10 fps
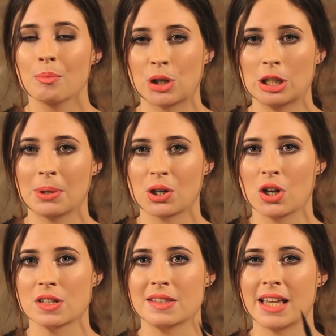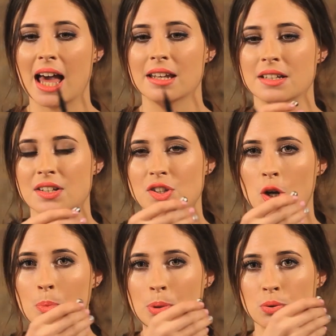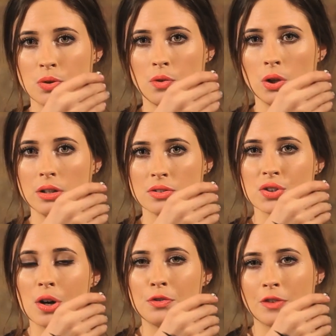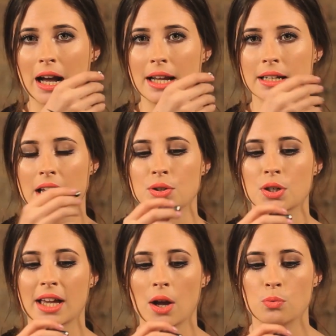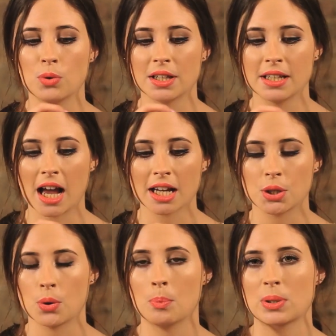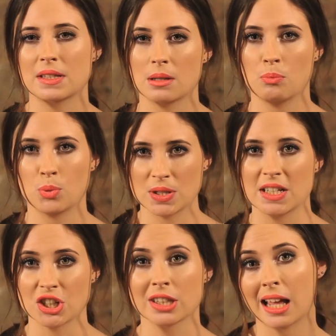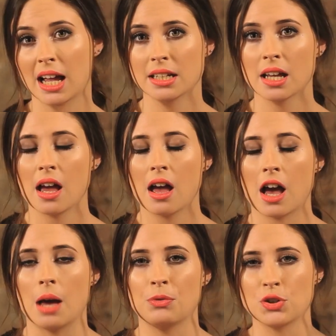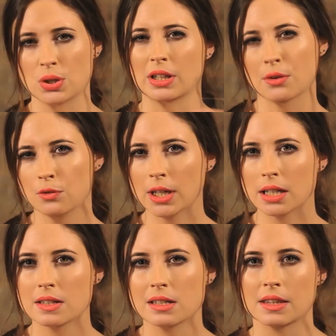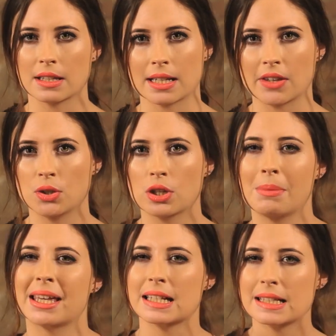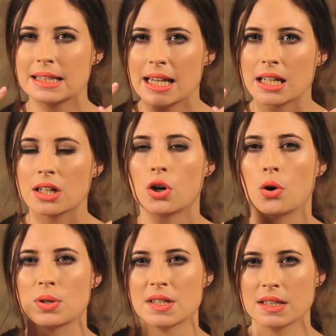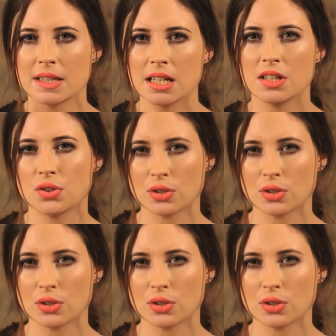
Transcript: purely because the end is so beautiful and so fine. You can get a really accurate precision line. If you're doing like flicks and things like that, you can make it as thick or as thin as